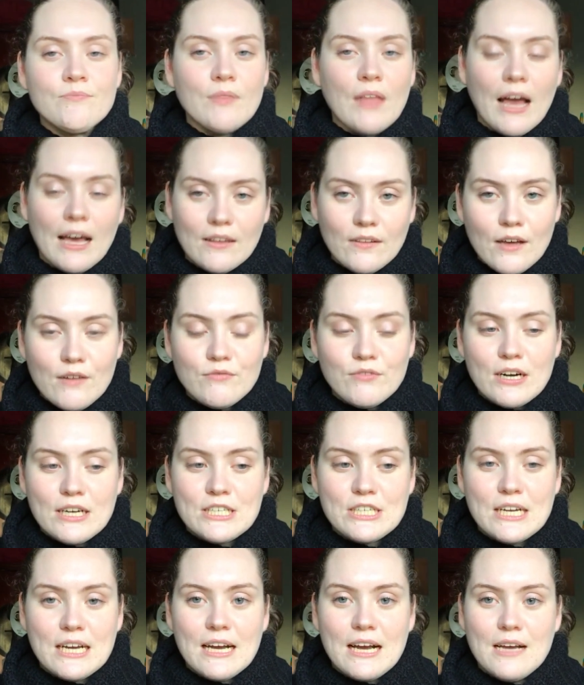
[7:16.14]
I love
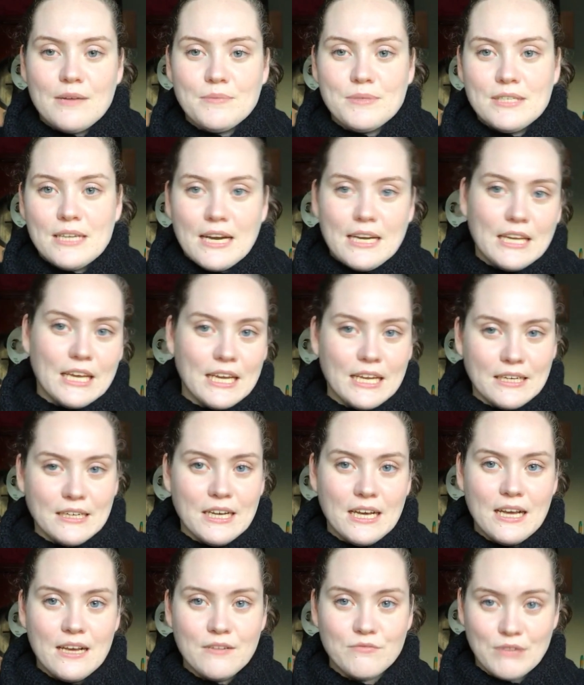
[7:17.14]
Russia. I'm studying
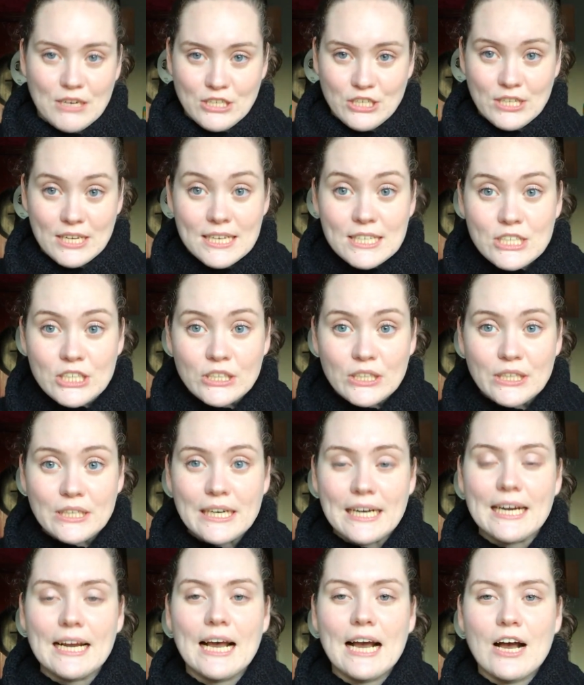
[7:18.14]
Russian history
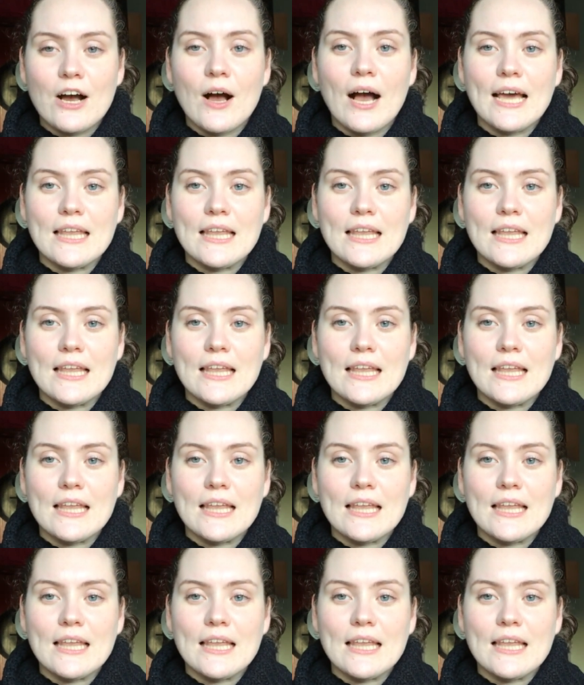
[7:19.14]
right now.